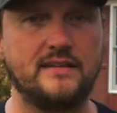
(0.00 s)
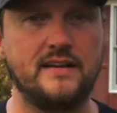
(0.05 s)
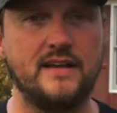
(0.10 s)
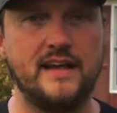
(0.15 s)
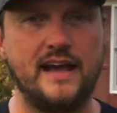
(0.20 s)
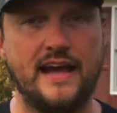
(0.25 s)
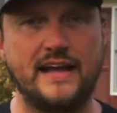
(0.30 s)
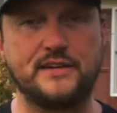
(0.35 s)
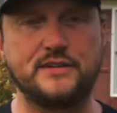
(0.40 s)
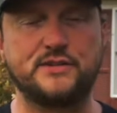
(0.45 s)

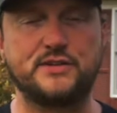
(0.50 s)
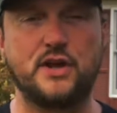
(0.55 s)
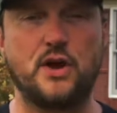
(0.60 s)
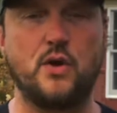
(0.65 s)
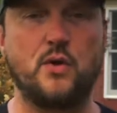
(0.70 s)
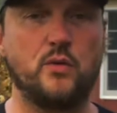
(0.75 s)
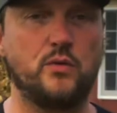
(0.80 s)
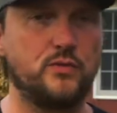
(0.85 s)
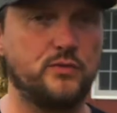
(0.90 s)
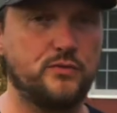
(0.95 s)
And
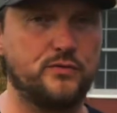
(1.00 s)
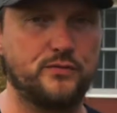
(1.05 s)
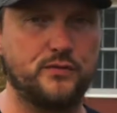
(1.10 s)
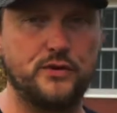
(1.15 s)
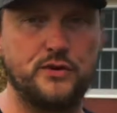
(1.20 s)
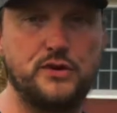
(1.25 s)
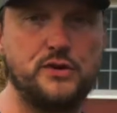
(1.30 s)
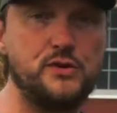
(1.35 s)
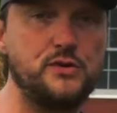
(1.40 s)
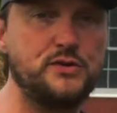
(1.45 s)
so for
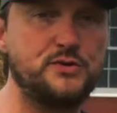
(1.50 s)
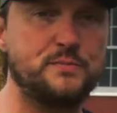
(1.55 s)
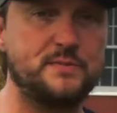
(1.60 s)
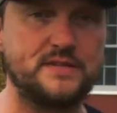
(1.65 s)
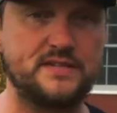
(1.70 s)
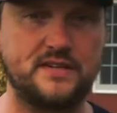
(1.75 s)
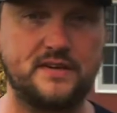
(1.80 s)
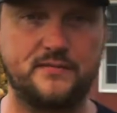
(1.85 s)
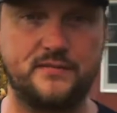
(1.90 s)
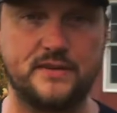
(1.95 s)
you
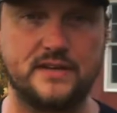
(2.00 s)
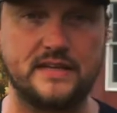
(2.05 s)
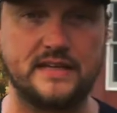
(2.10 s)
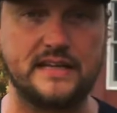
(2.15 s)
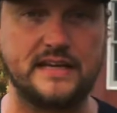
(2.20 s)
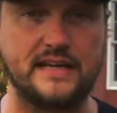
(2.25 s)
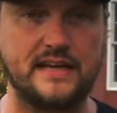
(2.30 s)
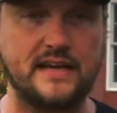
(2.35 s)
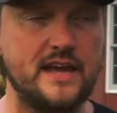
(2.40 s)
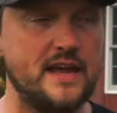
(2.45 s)

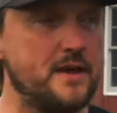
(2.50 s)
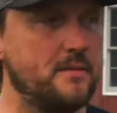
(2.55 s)
specifically,